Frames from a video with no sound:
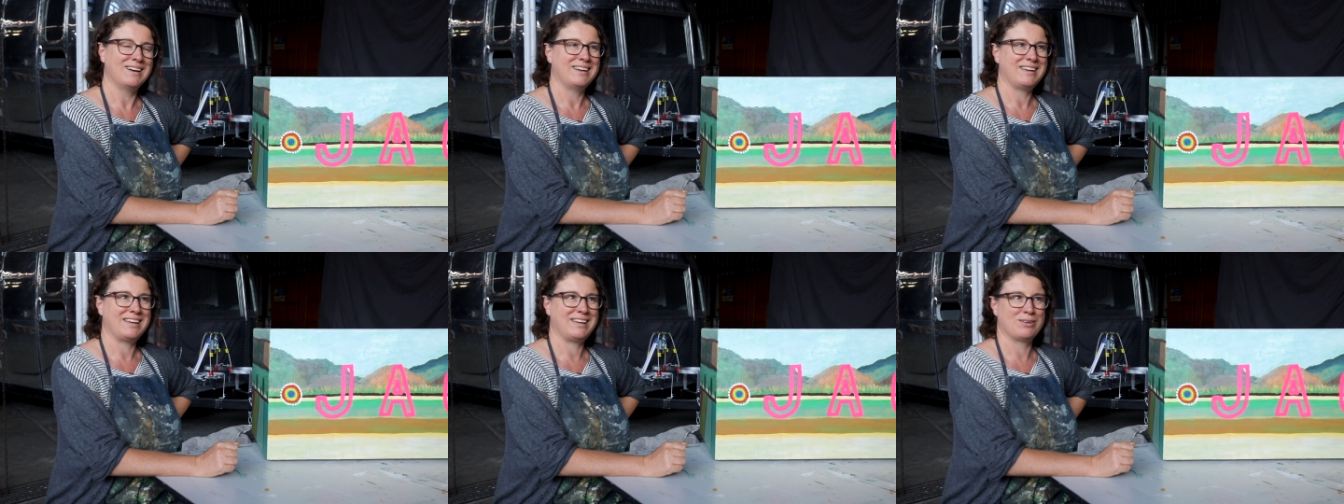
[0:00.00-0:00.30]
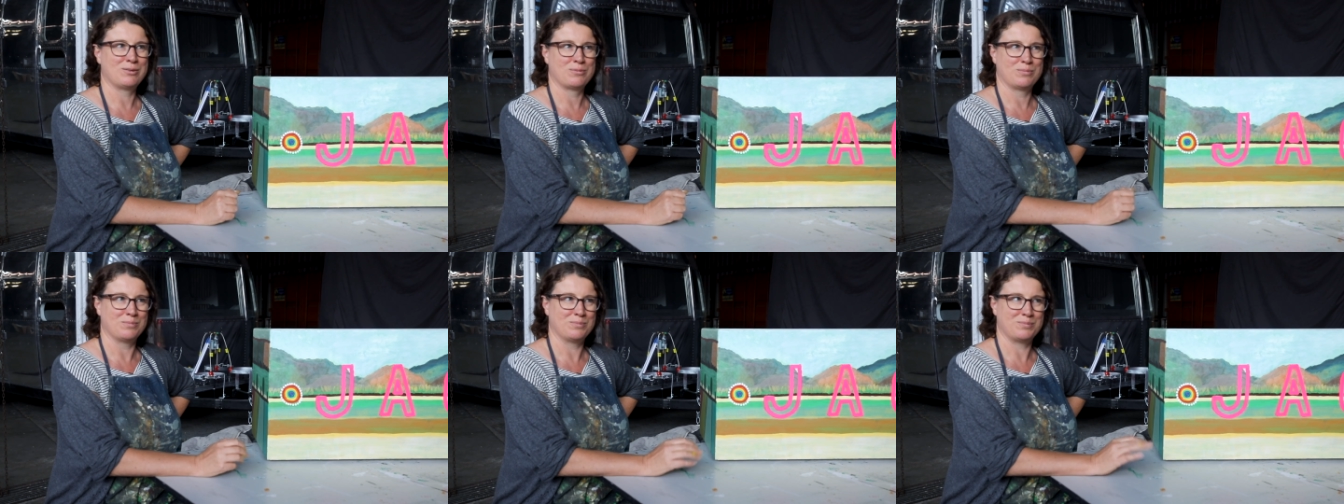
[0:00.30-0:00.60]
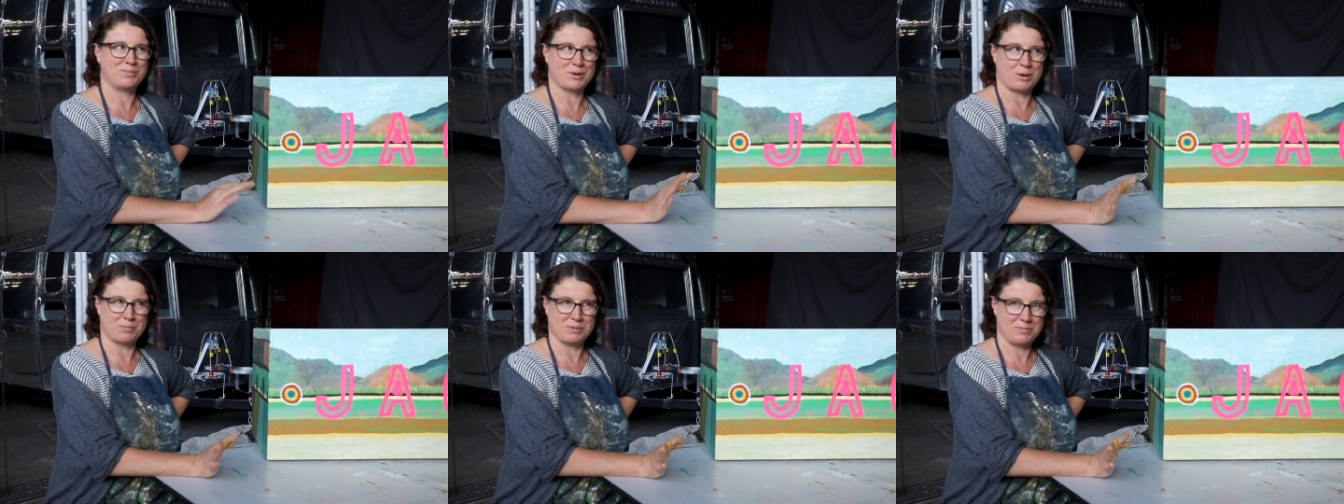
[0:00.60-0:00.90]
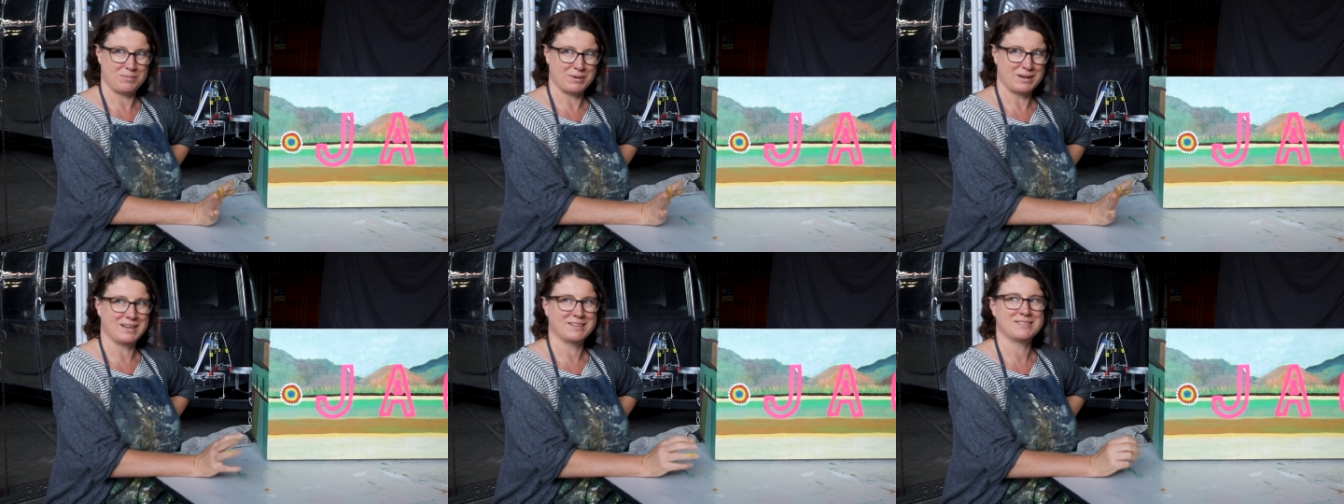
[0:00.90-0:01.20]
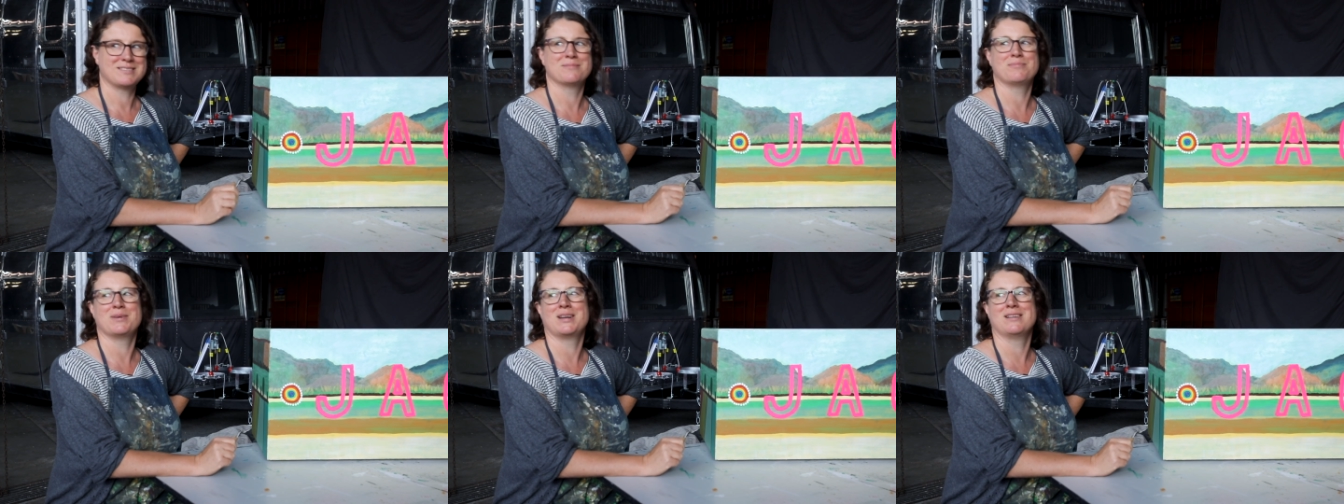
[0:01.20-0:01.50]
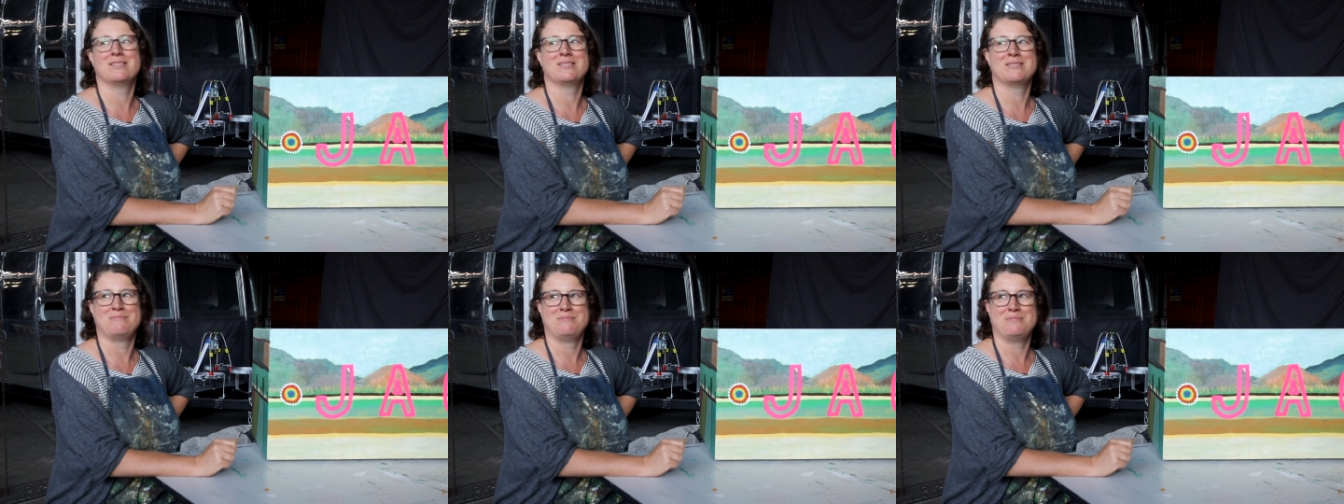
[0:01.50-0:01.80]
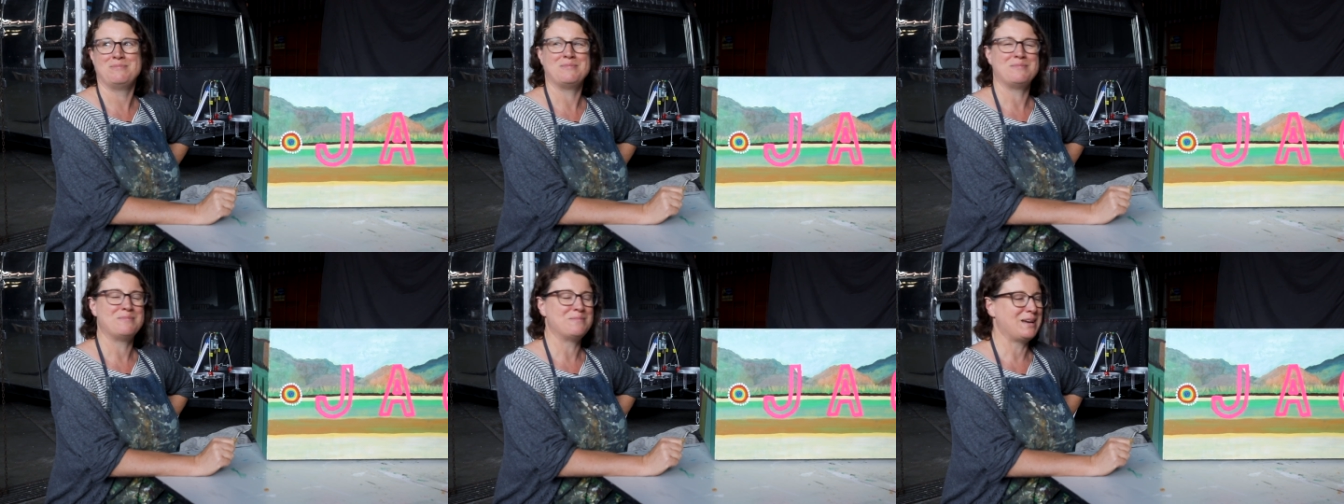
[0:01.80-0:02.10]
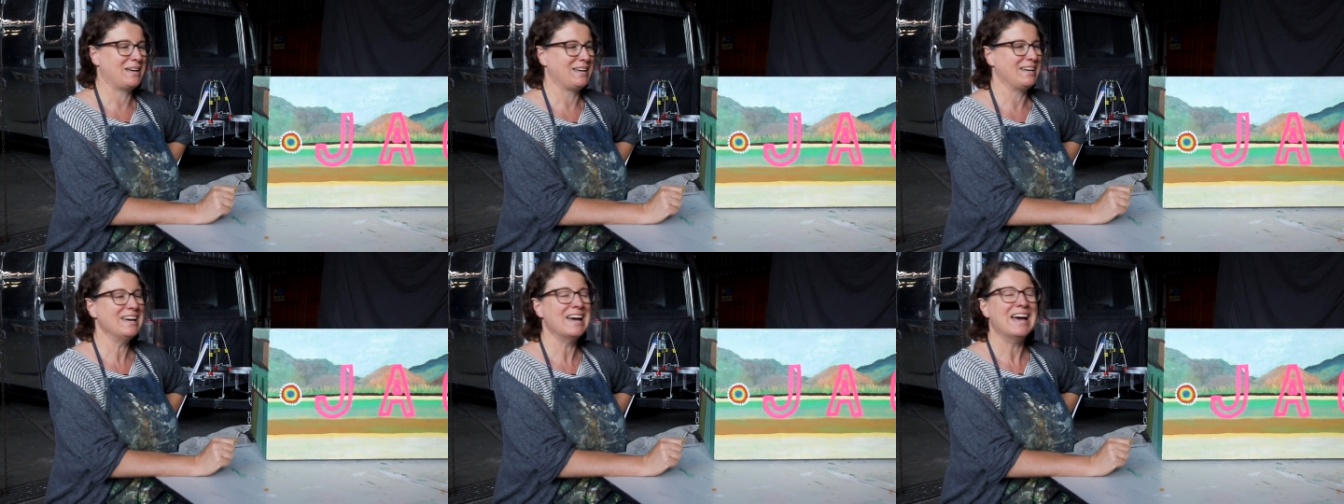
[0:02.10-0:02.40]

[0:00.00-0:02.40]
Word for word: he'll probably pronounce it better than me